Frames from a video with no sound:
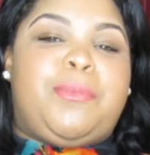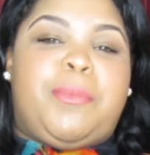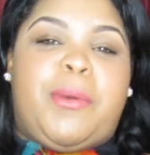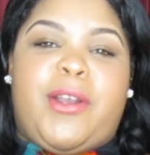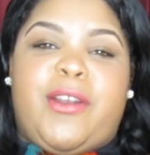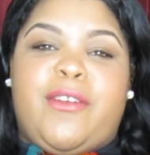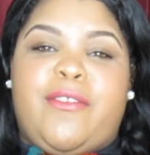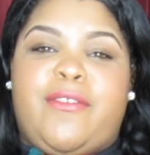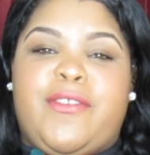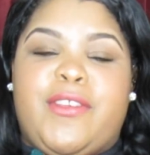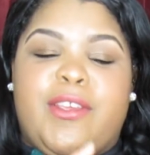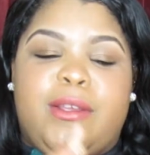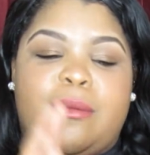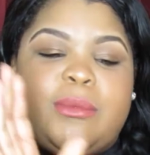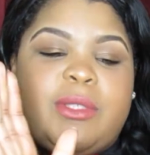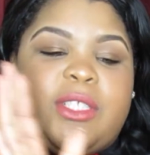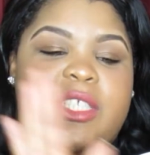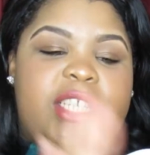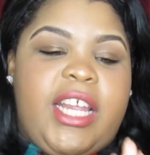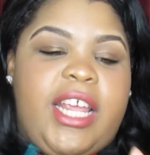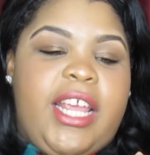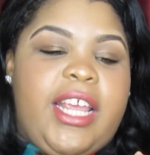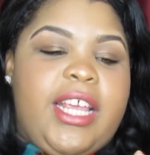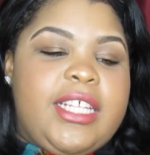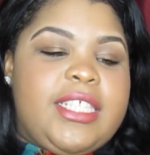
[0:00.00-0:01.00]
Perfume
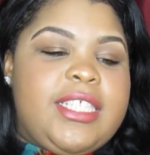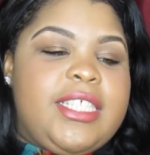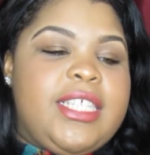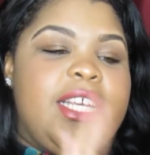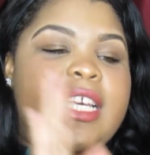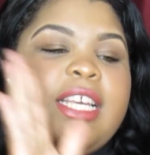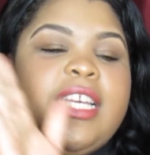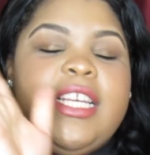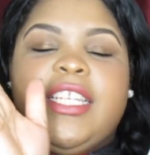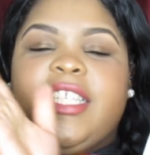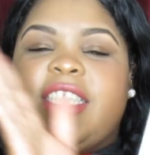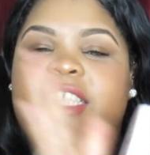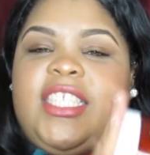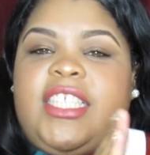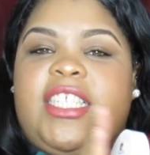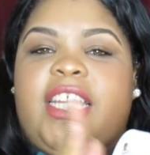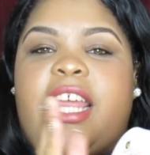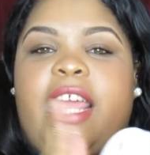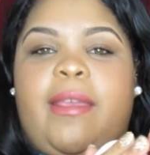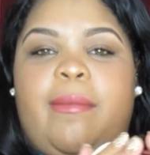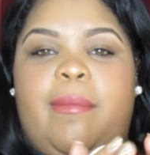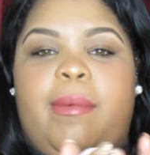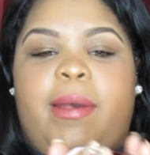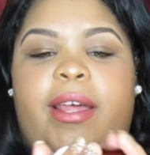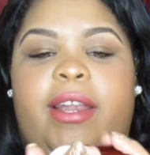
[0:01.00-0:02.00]
Chicks
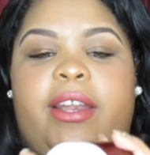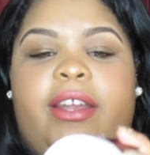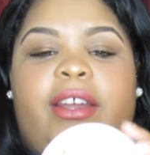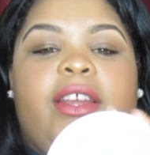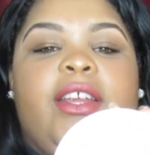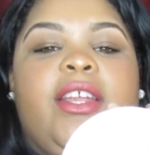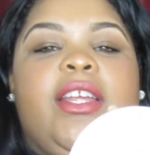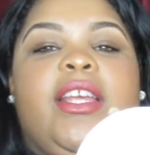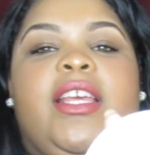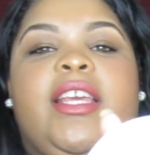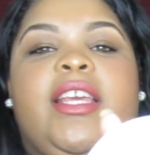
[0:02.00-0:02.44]
Shea Butter.